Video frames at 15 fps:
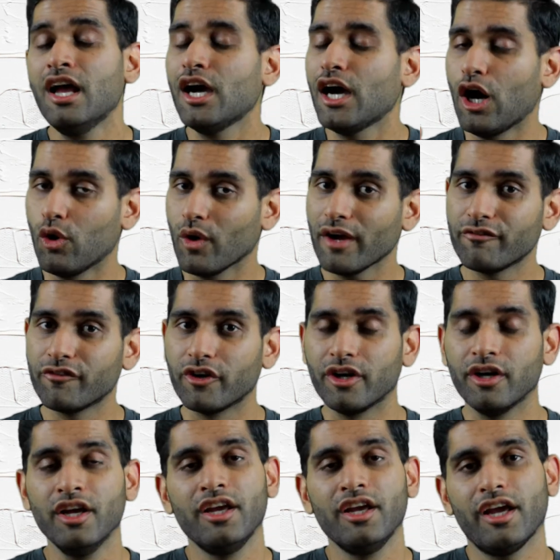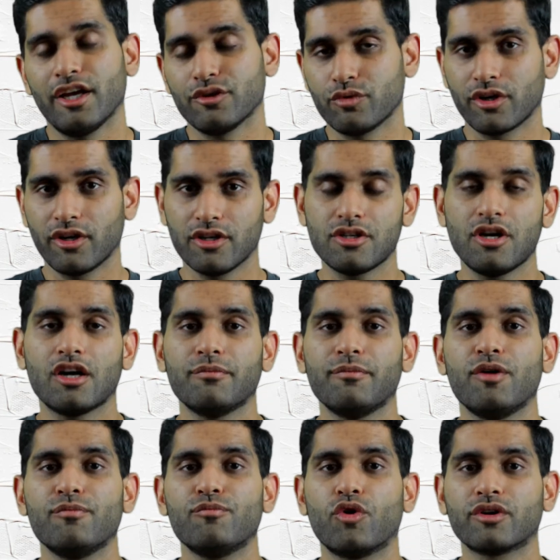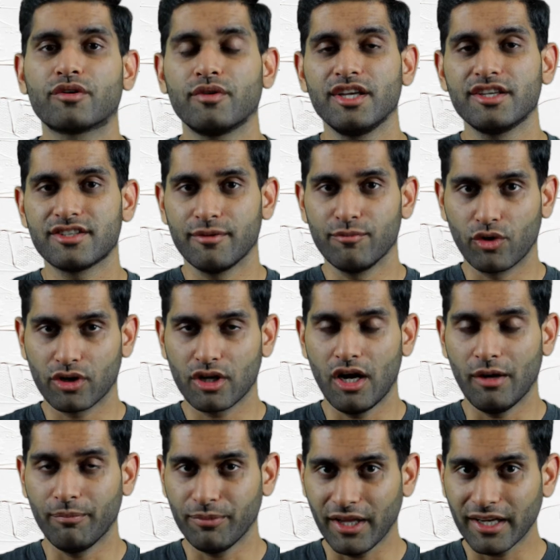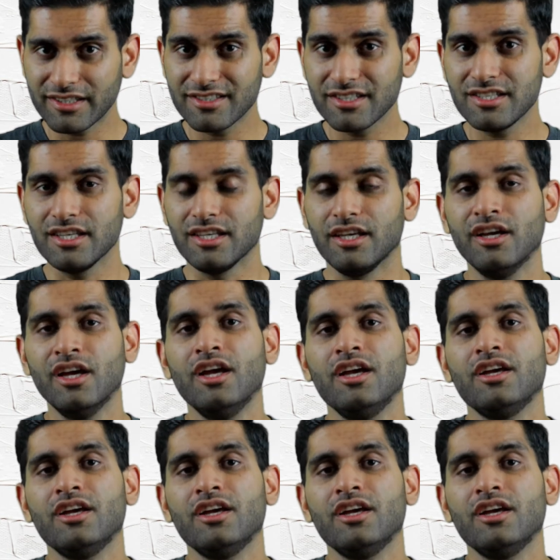However, as we're going to talk about more Greeks and more complexity,